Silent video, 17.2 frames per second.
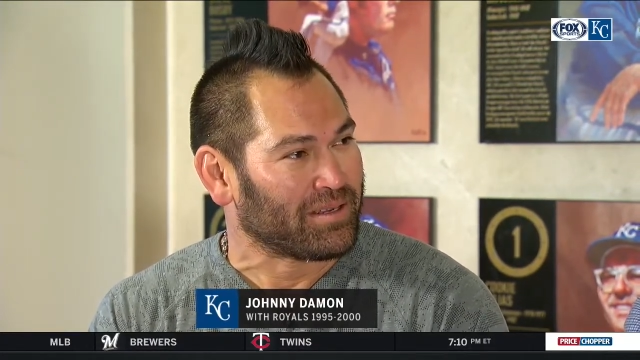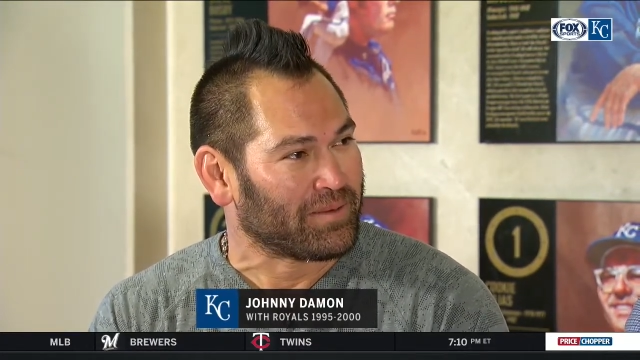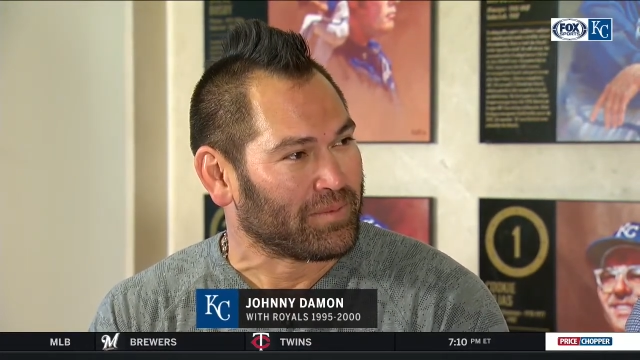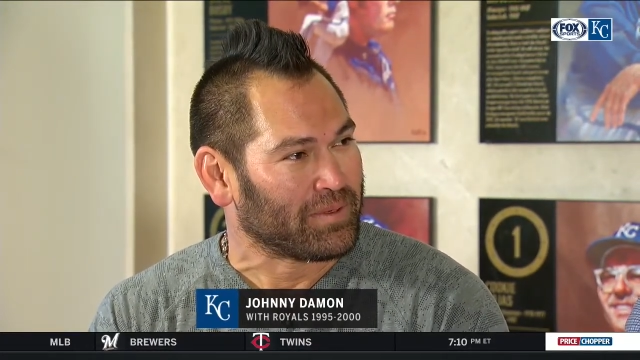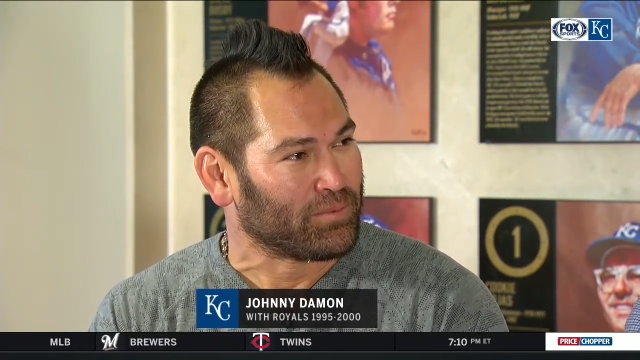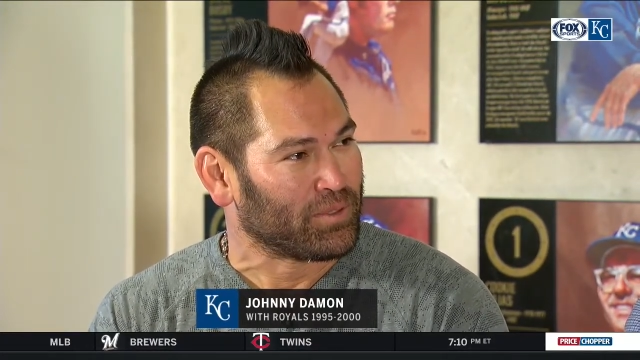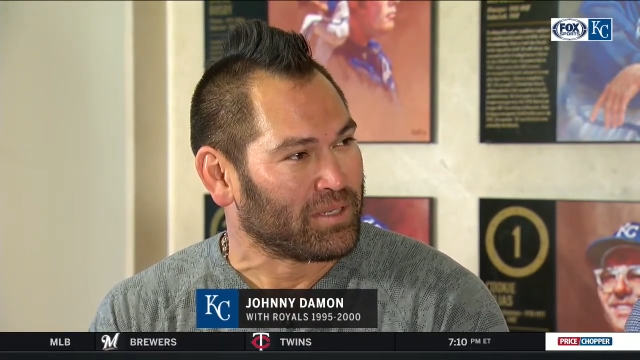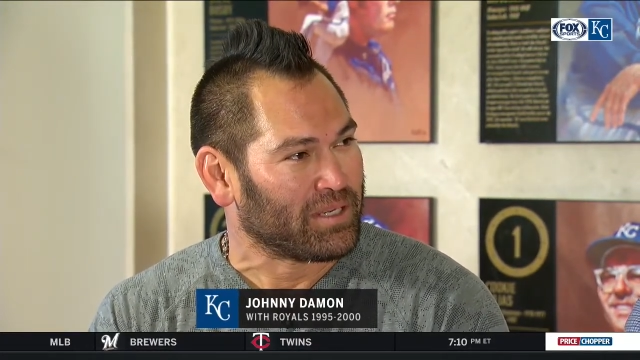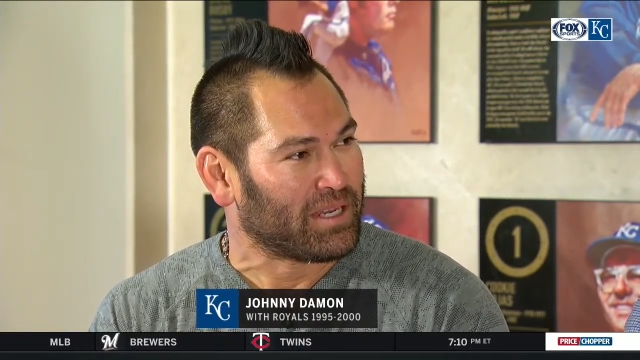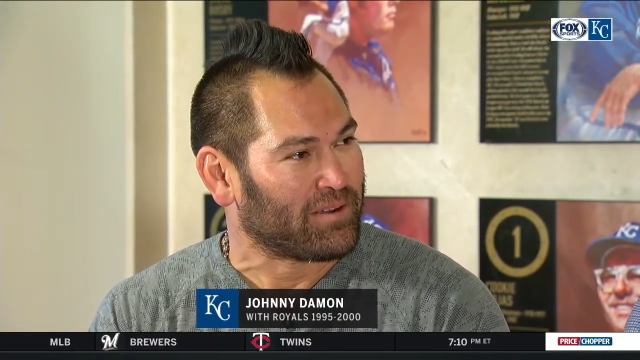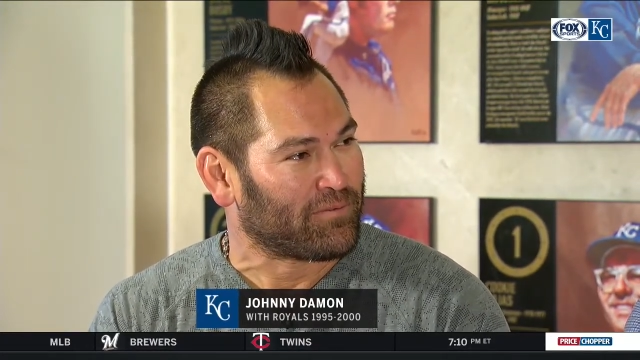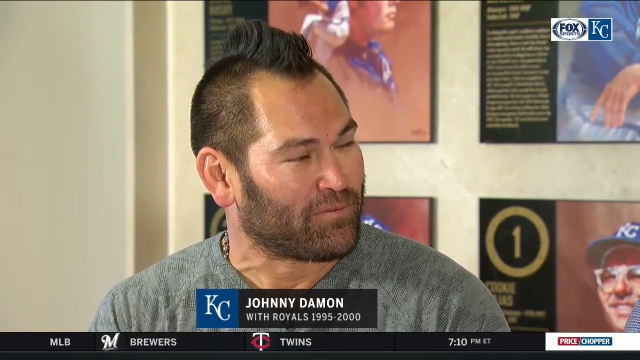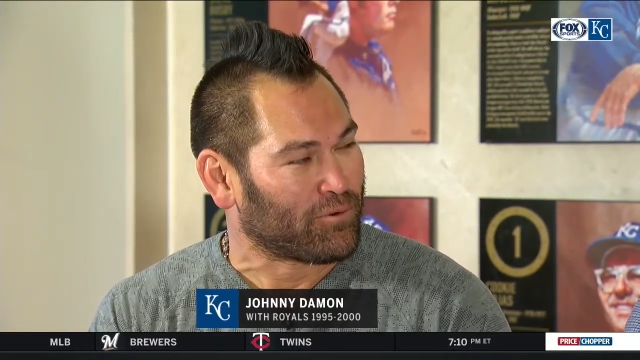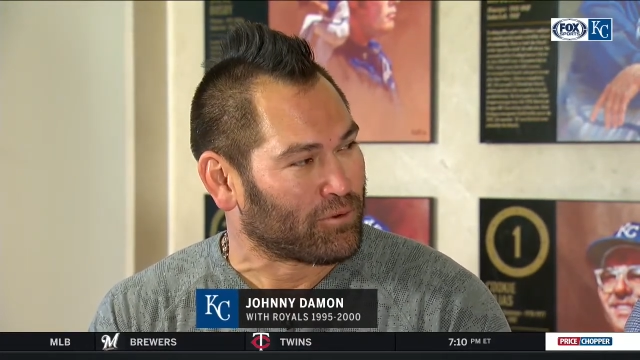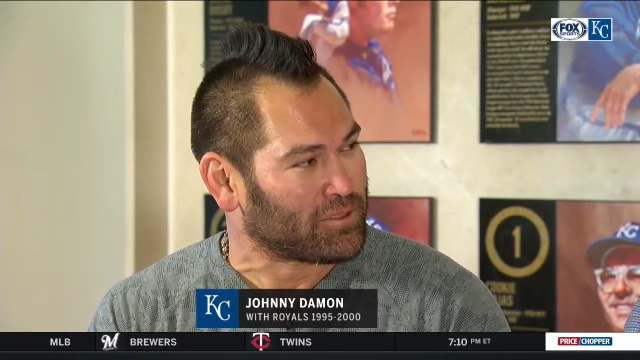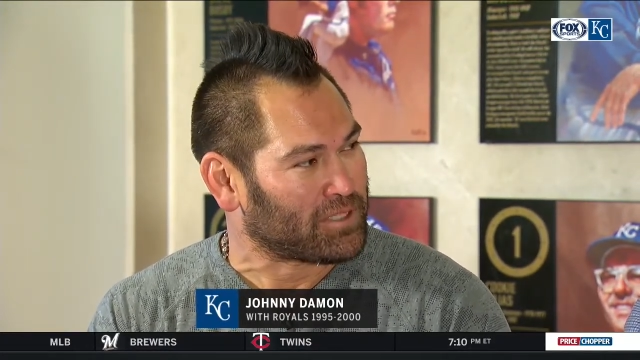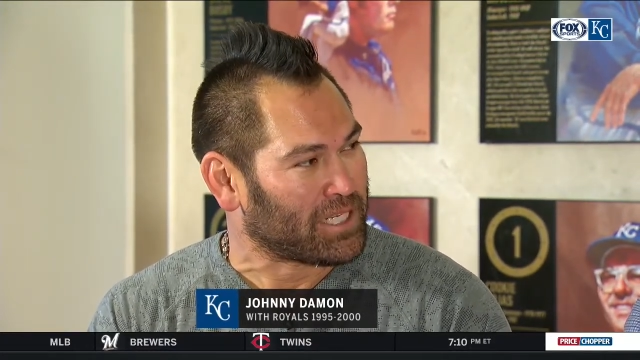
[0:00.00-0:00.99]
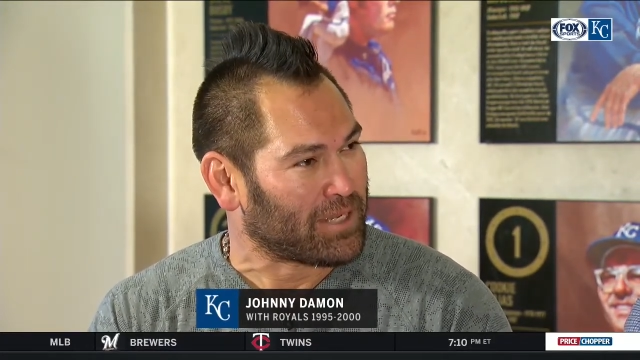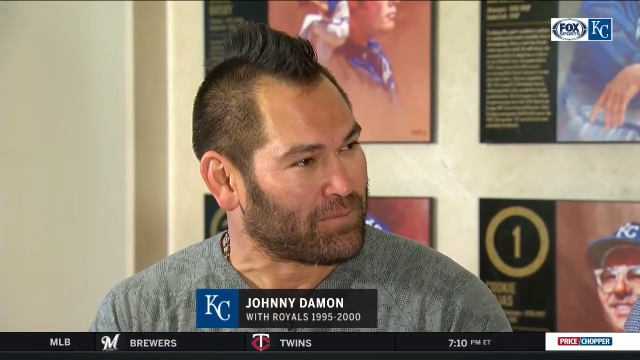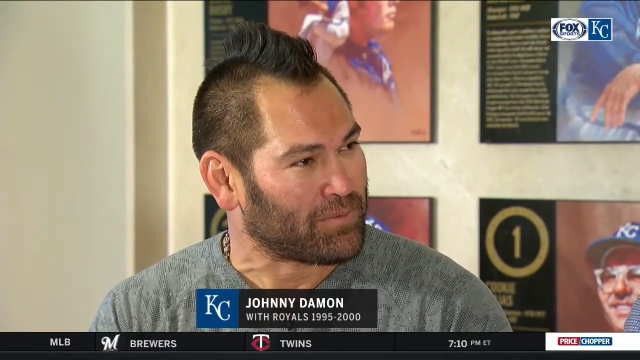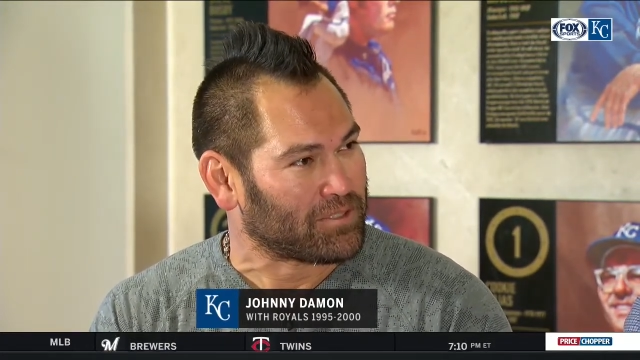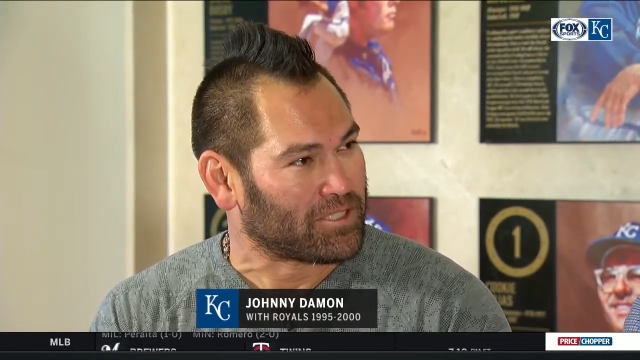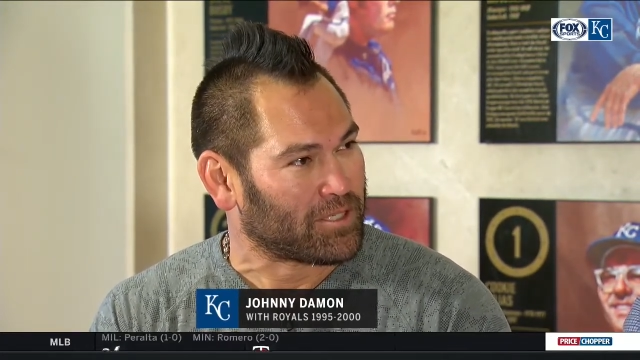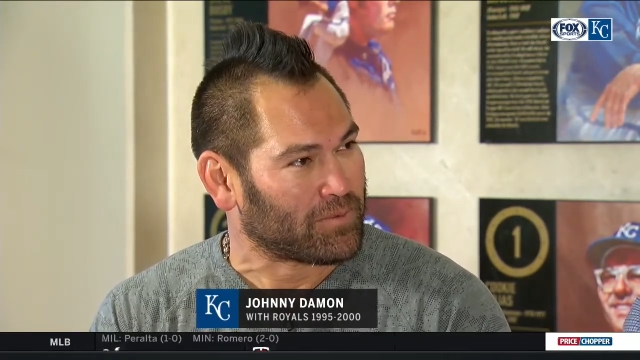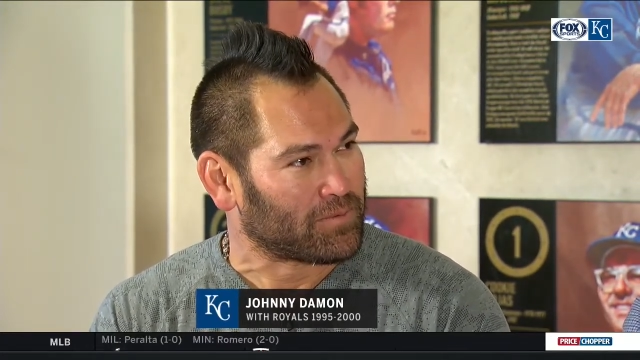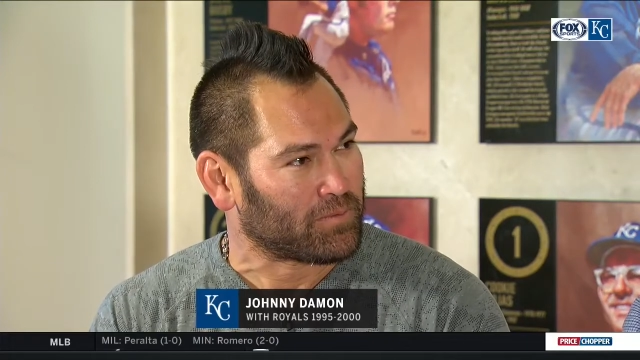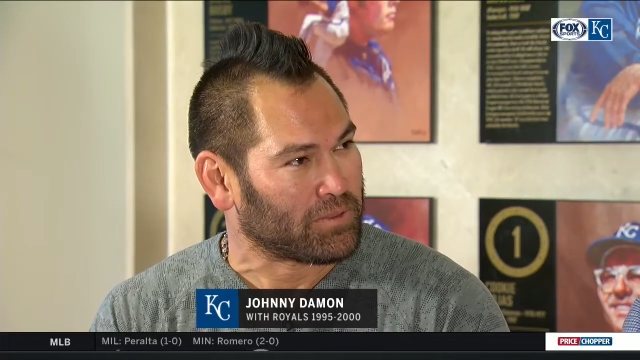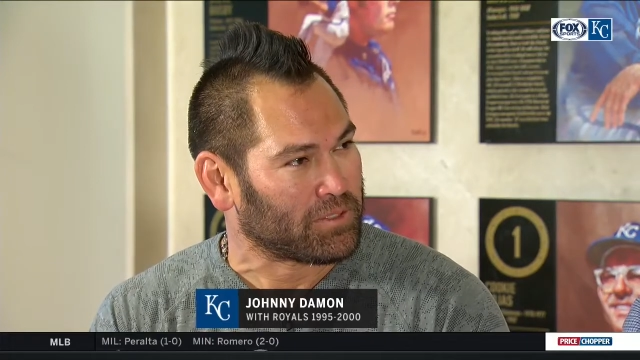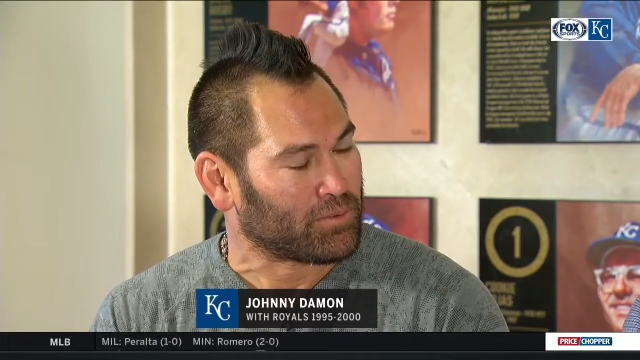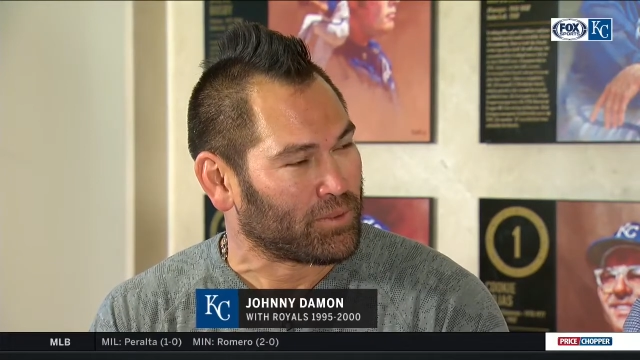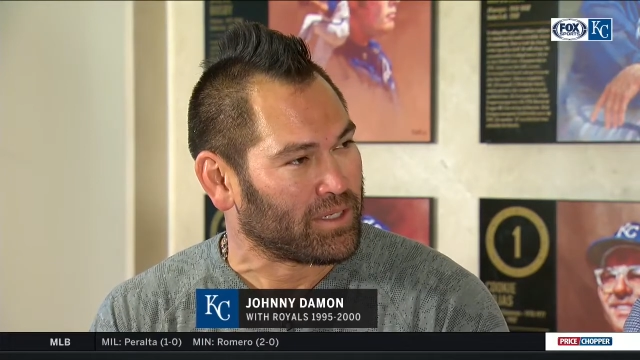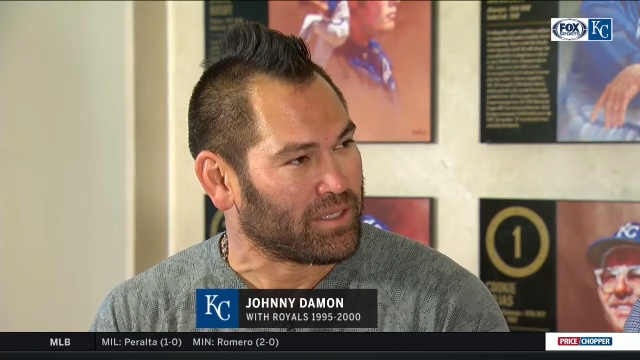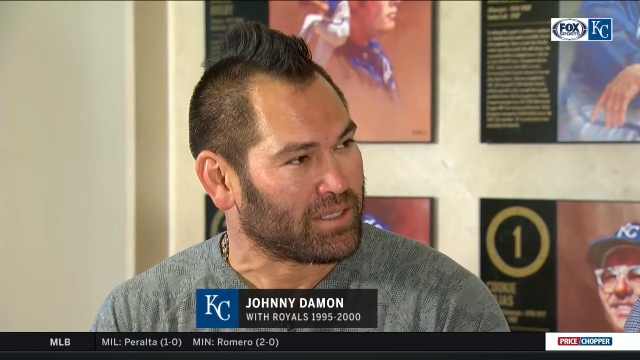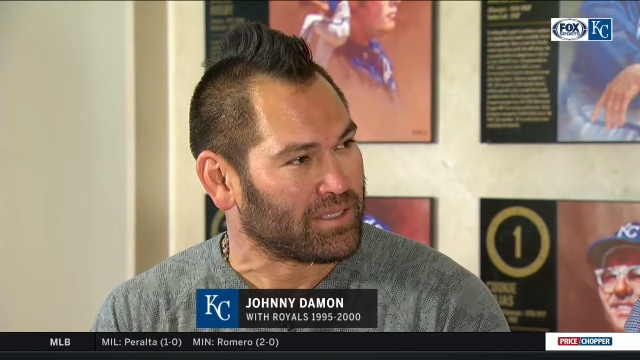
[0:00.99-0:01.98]
I mean, we have four championships
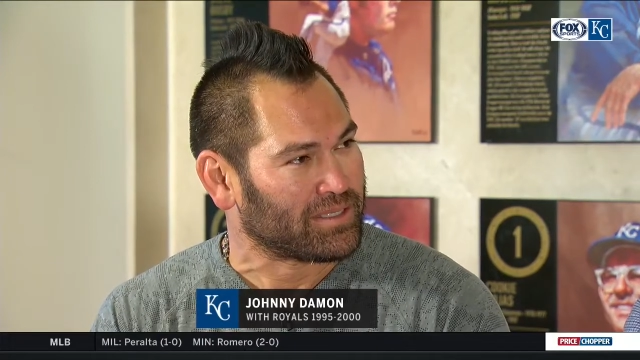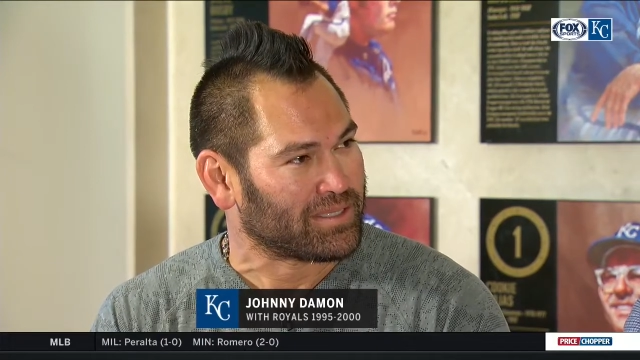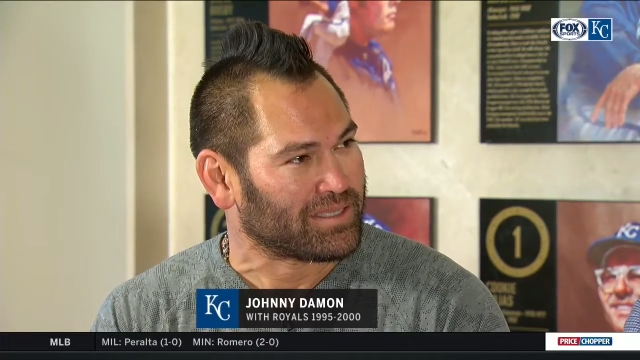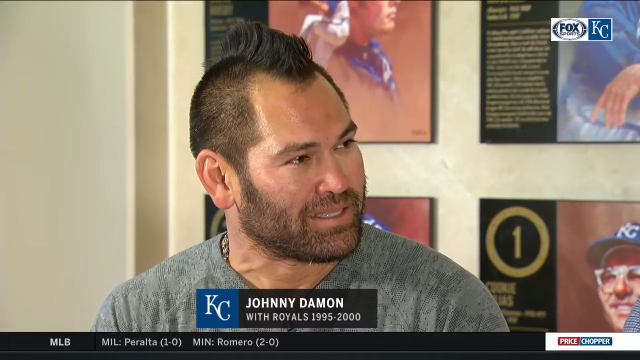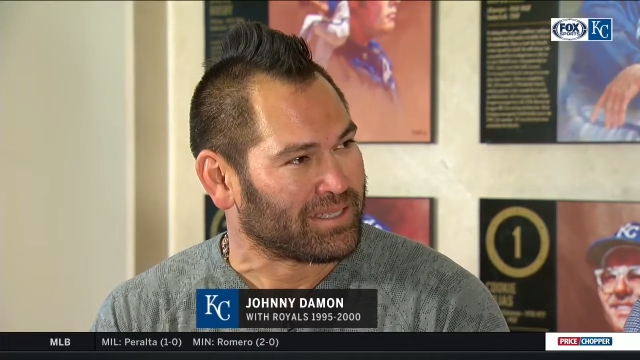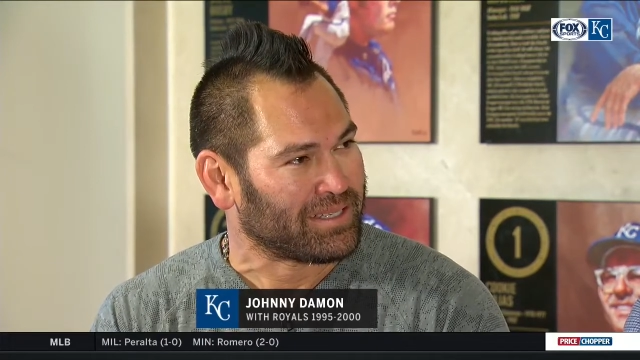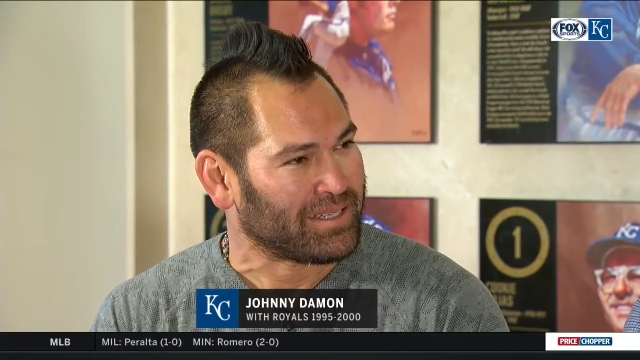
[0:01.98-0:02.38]
between us.